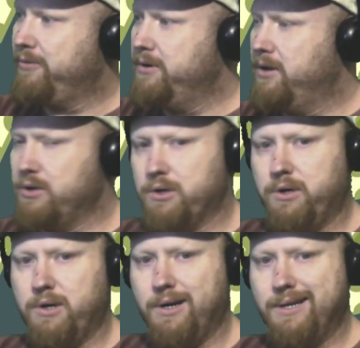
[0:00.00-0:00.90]
another
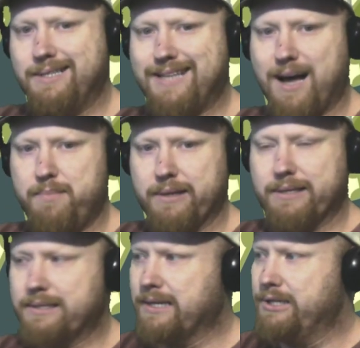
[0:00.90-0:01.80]
topic
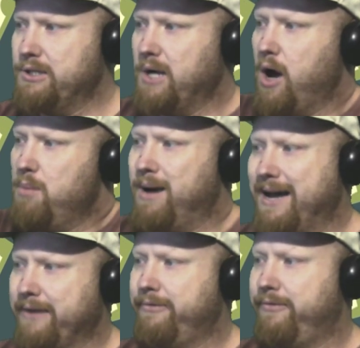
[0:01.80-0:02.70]
discussion on
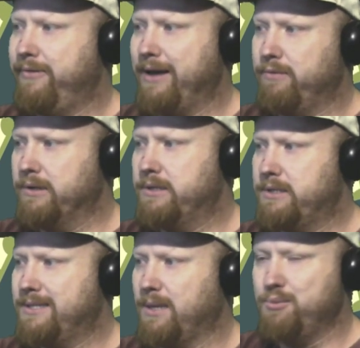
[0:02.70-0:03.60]
my favorite
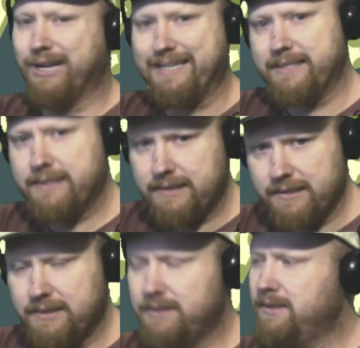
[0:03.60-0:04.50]
subject
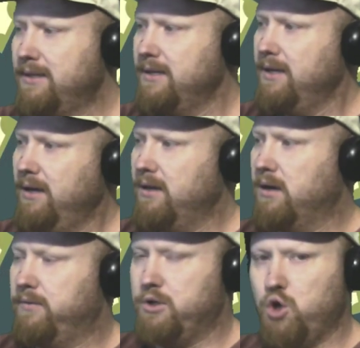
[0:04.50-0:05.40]

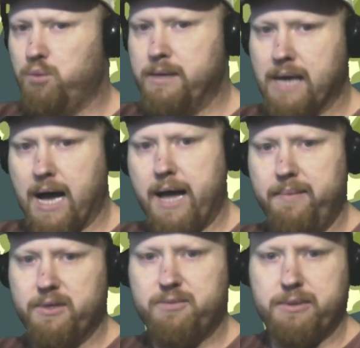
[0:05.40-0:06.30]
of UBI.
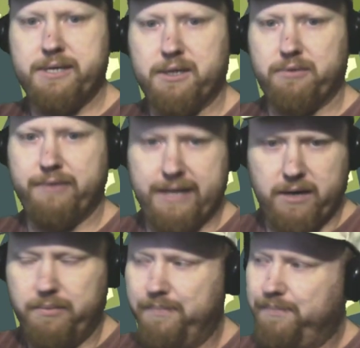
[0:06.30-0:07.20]
In this particular
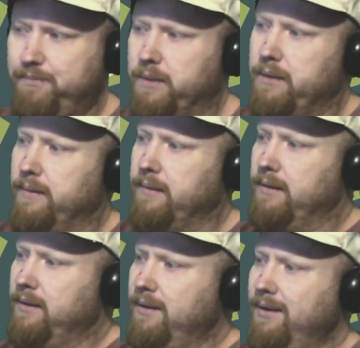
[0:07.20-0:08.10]
video
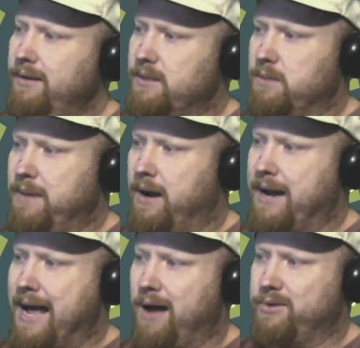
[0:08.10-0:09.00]
is about
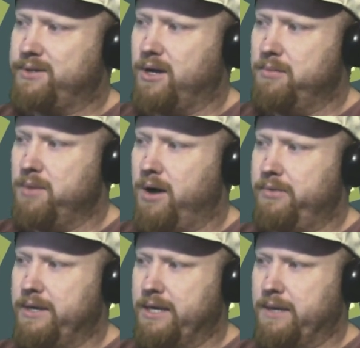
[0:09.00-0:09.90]
how some on
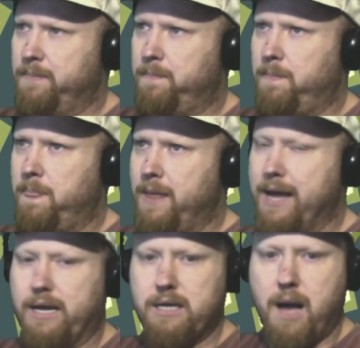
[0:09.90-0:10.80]
the
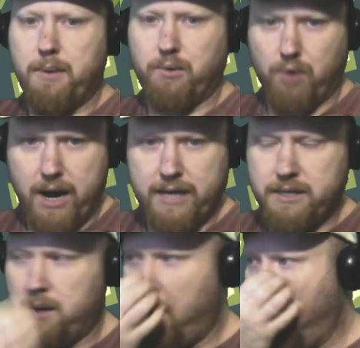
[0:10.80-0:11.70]
economic
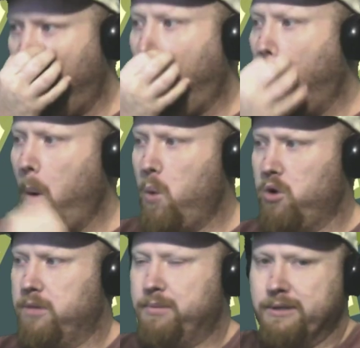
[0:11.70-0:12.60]
right or
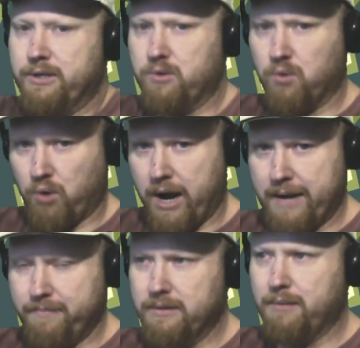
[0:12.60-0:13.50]
the political
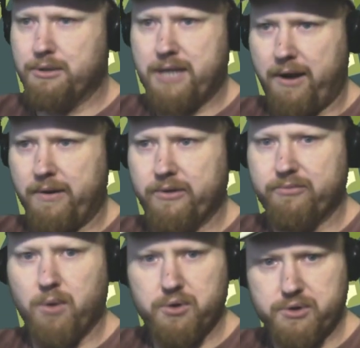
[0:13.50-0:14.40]
right,
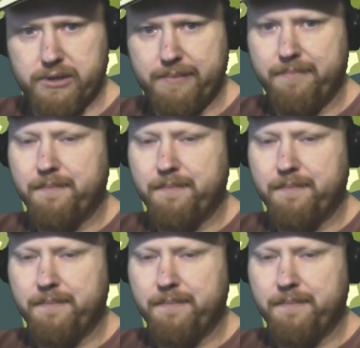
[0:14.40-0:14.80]
libertarians mostly,